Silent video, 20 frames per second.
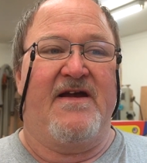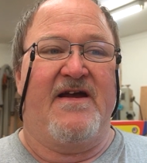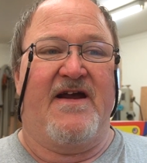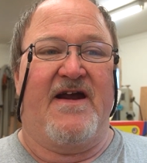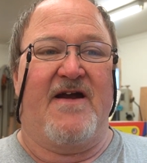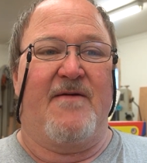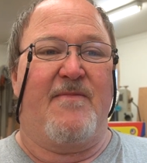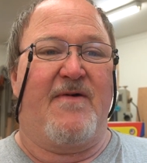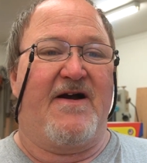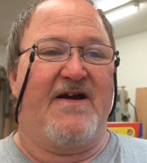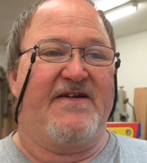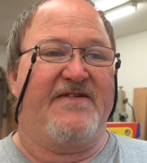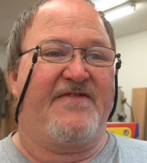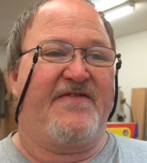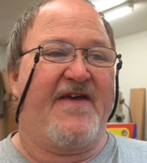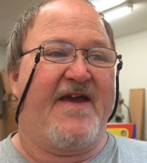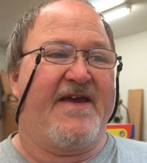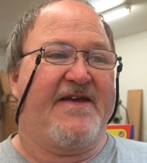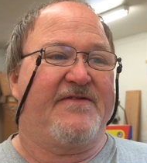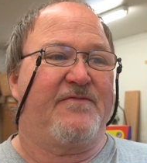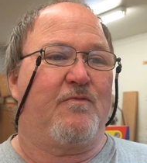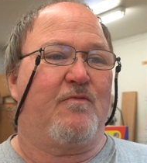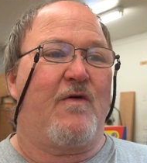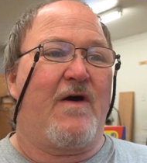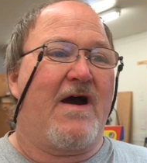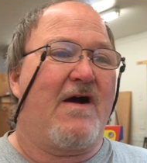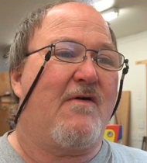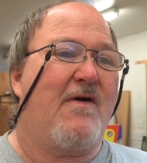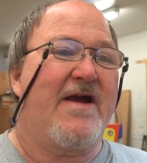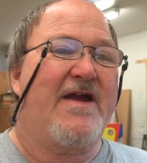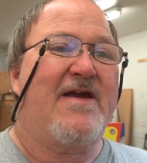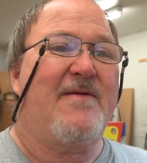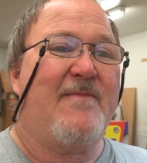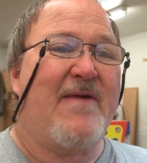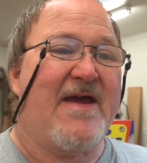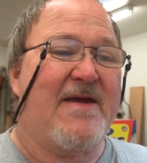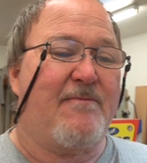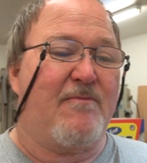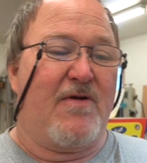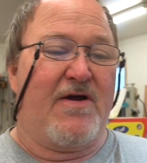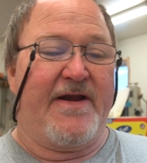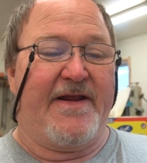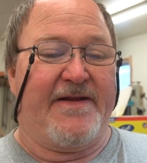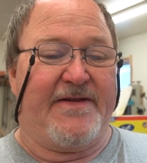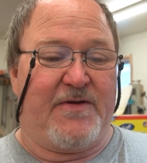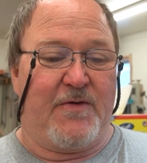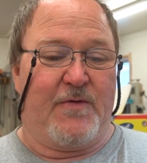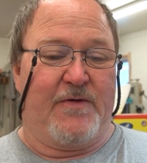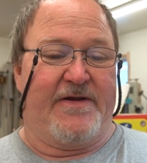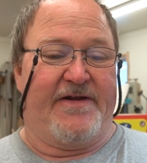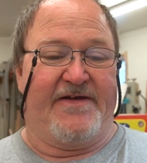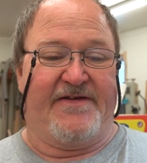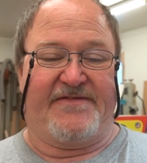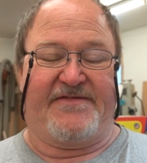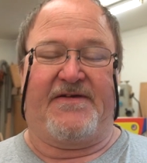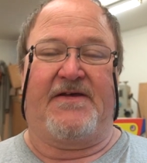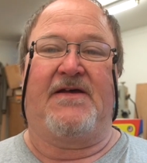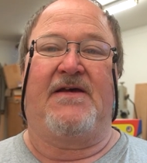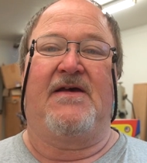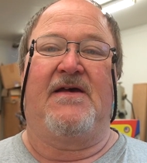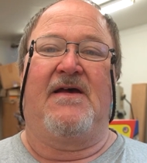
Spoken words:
Everybody thinks, wow, I can make money doing this.